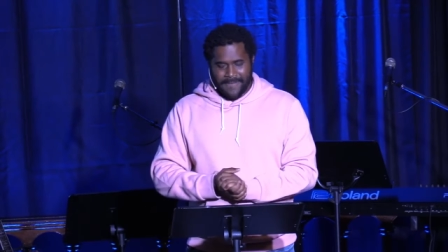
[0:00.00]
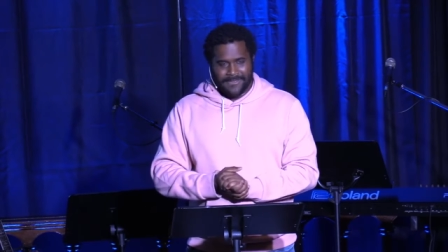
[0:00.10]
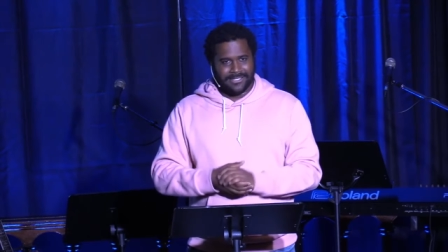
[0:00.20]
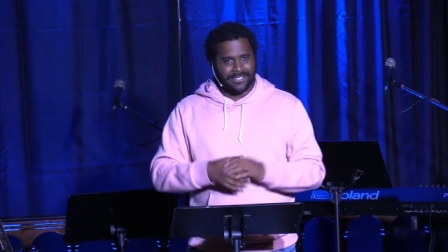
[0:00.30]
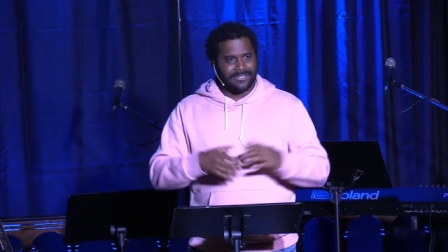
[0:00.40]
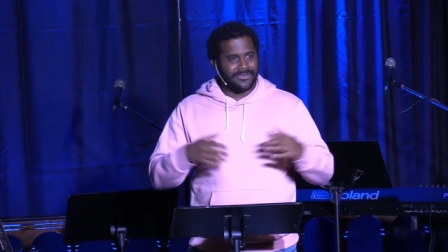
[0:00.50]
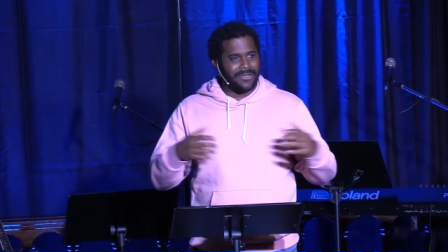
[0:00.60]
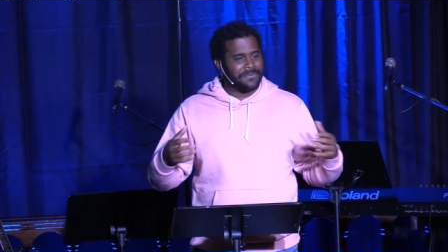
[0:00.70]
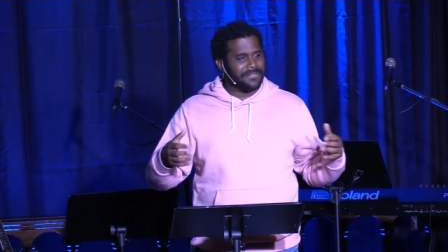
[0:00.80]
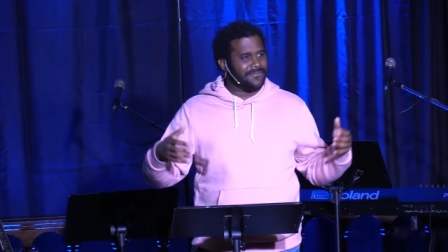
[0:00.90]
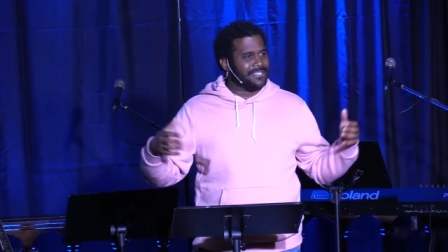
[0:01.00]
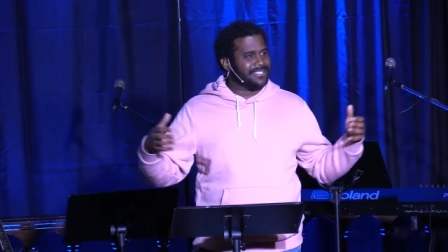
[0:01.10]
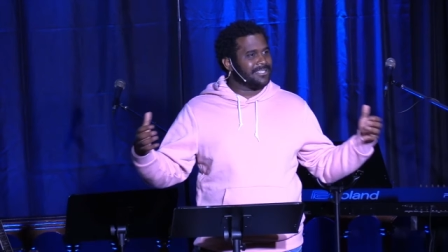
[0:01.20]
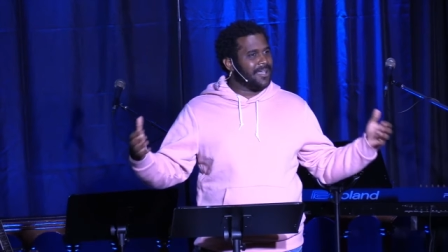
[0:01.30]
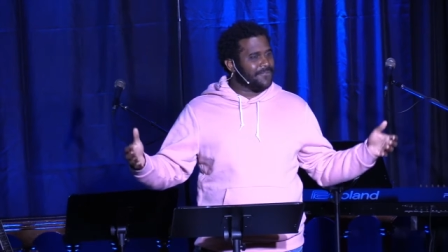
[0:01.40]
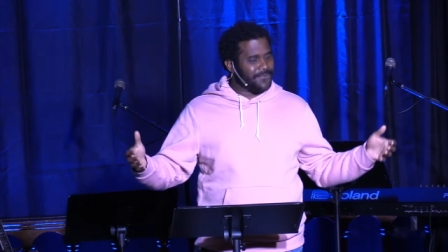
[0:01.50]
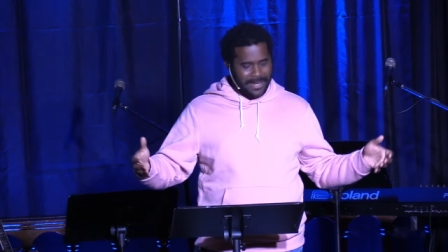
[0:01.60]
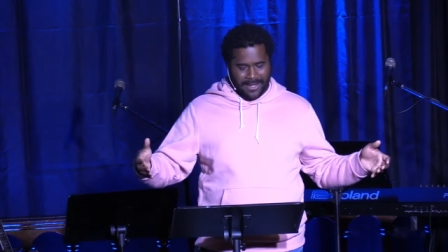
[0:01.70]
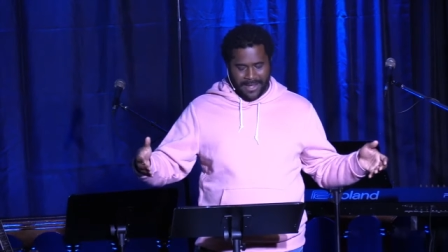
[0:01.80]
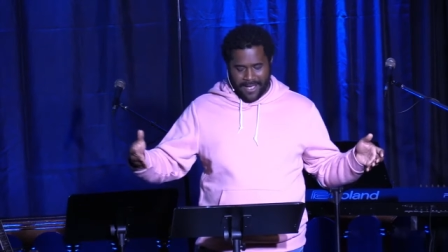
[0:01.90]
this description of the
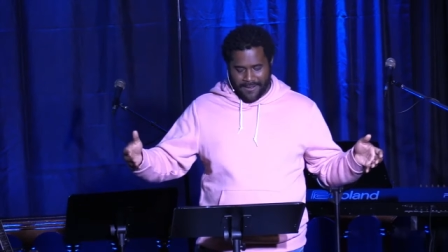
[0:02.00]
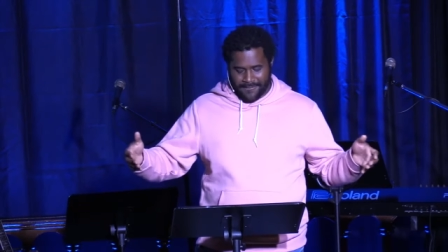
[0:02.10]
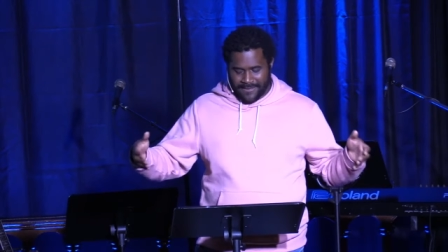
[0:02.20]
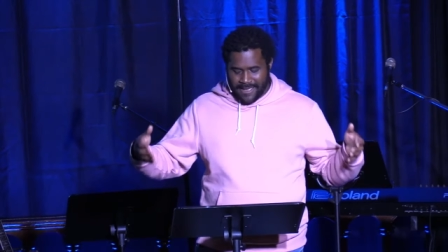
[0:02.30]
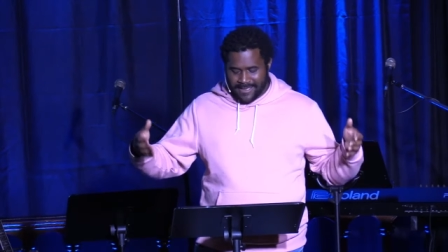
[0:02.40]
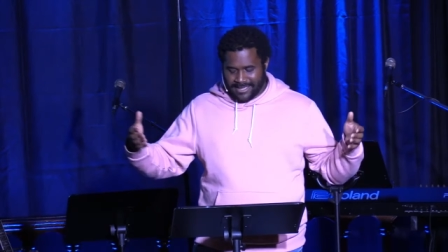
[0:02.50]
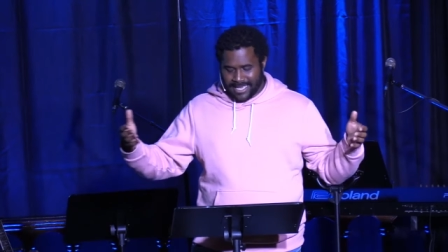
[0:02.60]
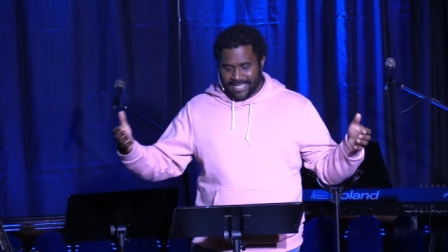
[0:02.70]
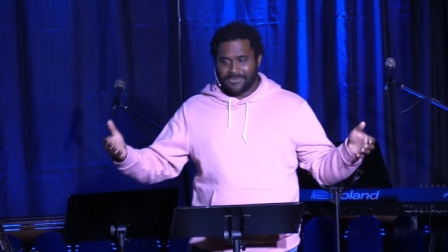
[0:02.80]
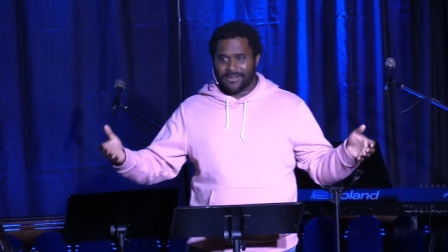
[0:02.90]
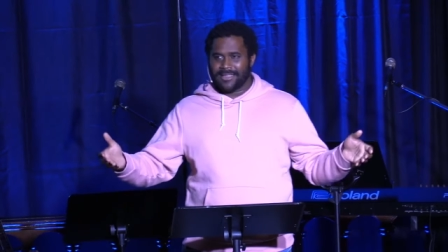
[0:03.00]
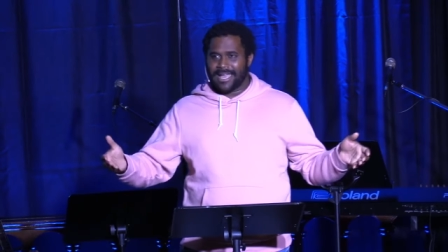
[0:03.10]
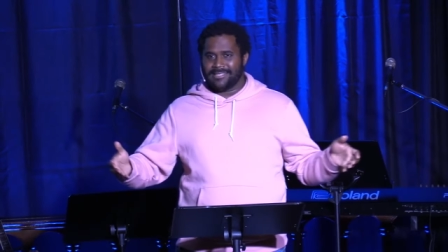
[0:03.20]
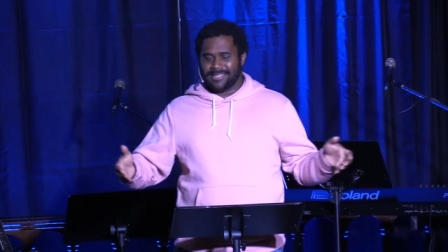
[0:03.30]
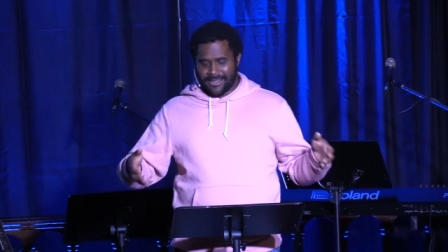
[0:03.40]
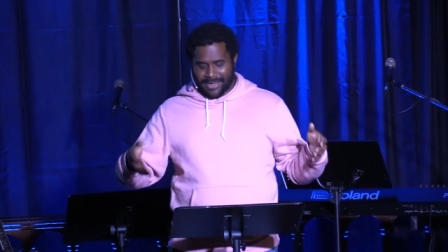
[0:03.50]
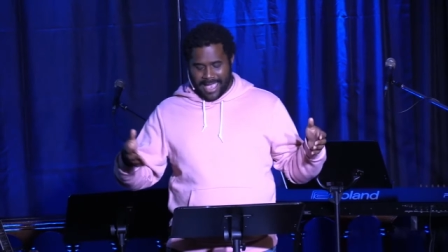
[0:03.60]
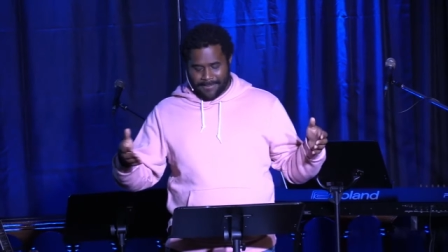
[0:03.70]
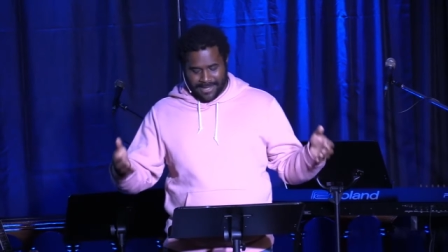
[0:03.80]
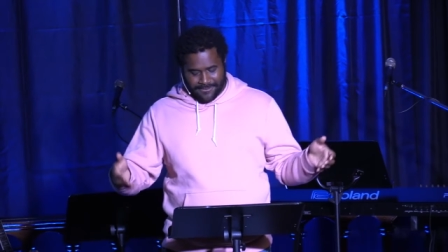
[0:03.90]
suffering of the Israelites in their
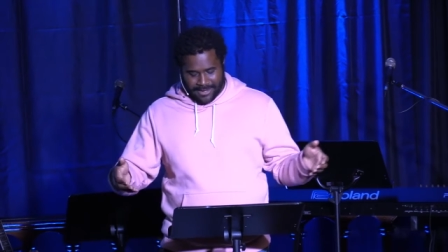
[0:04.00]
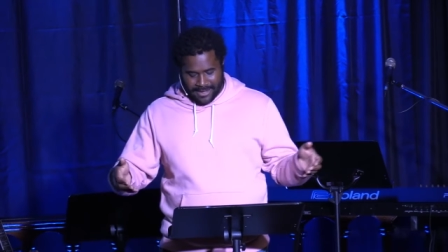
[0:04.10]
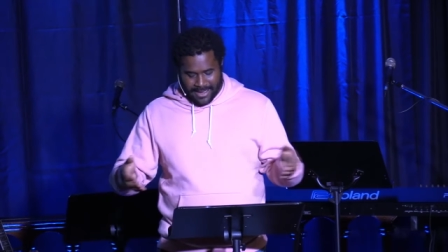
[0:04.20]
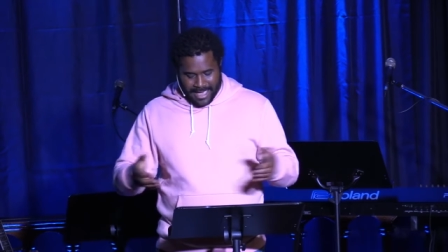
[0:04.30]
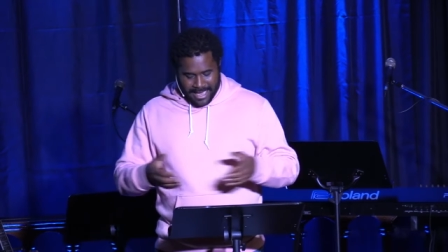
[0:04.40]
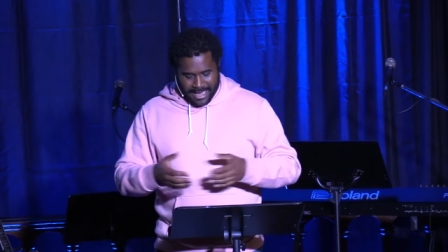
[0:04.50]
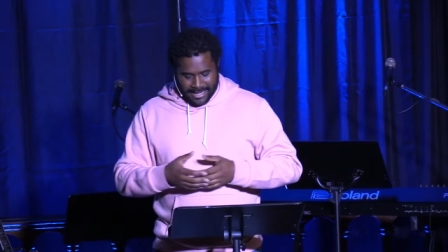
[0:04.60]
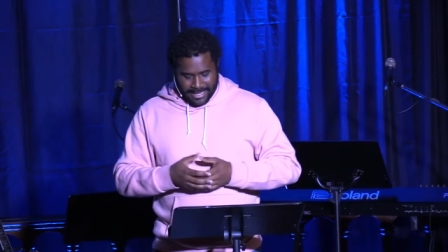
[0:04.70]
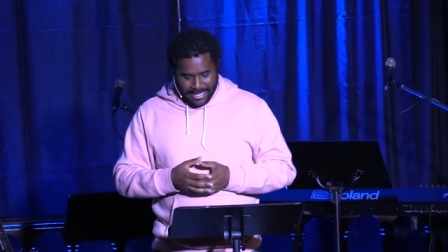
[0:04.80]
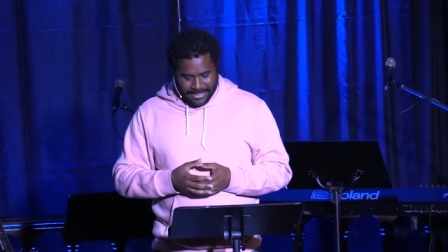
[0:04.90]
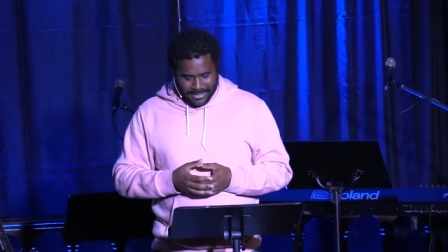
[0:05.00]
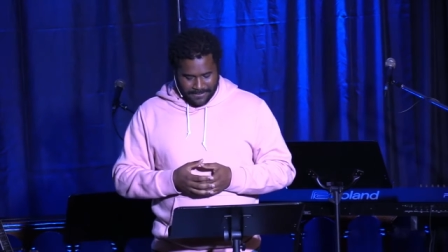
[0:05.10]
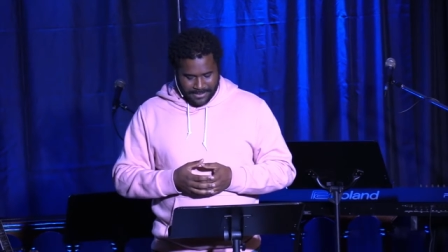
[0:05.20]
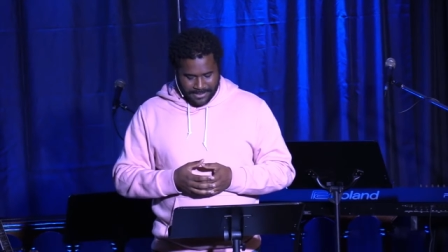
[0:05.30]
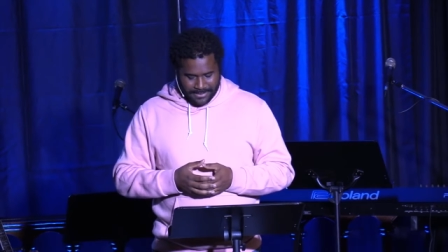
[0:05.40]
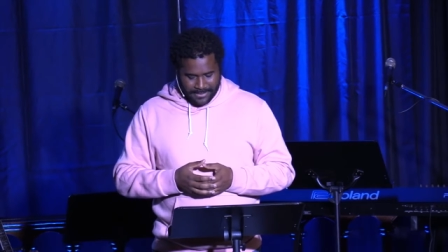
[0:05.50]
captivity in Egypt.